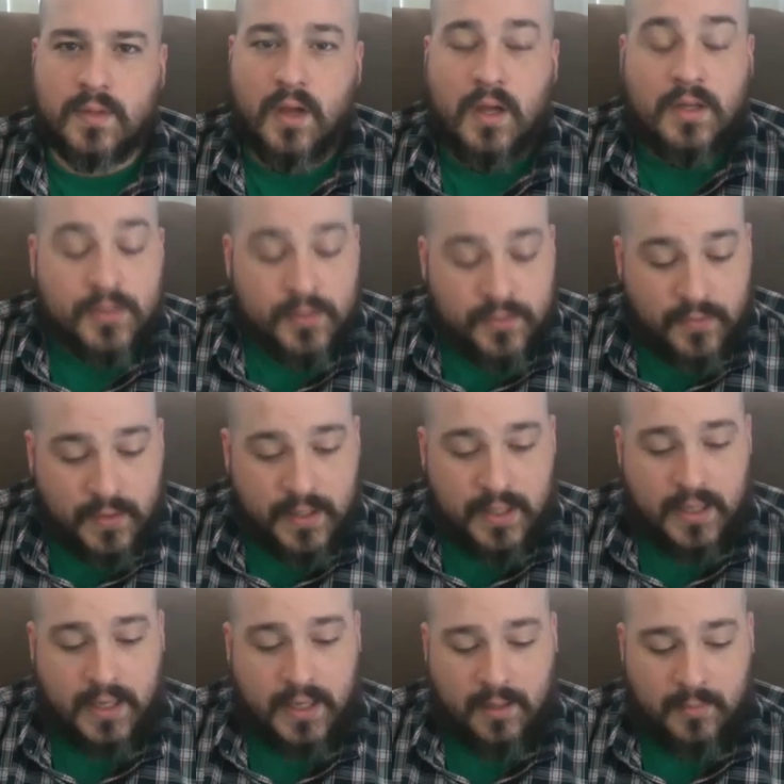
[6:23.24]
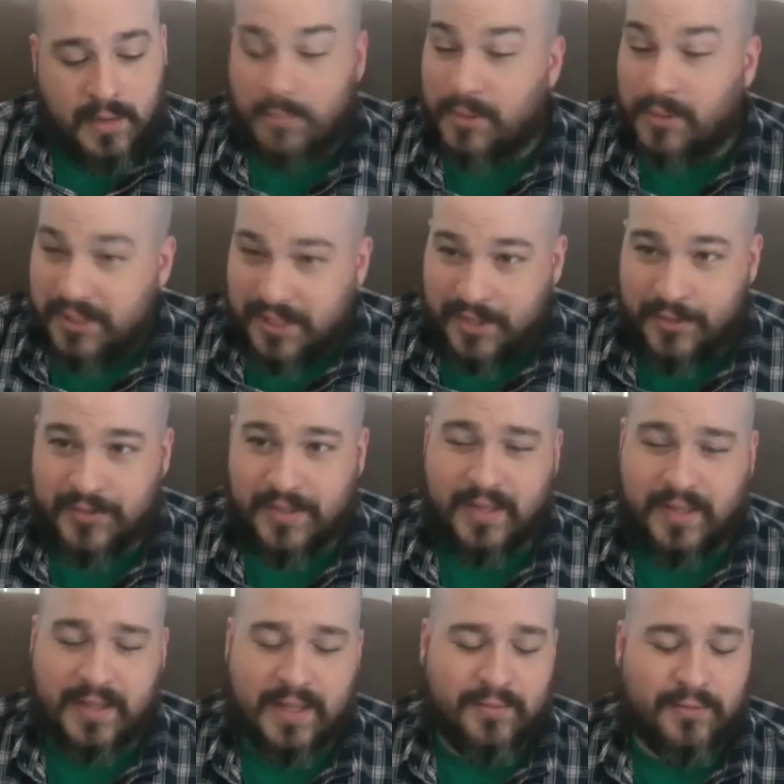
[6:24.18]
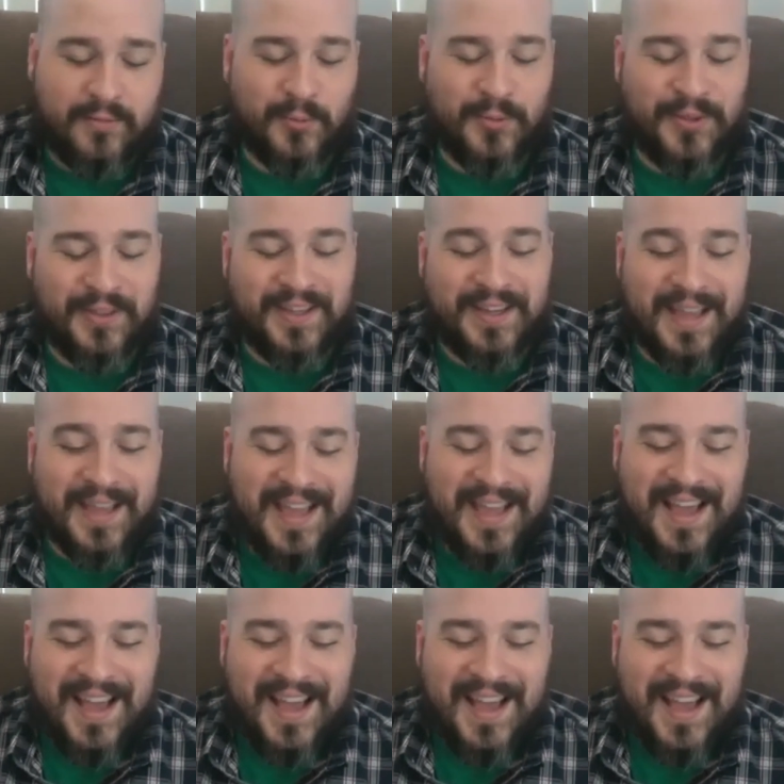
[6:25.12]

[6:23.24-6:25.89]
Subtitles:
So it's funny. I appreciate you saying that, for one thing.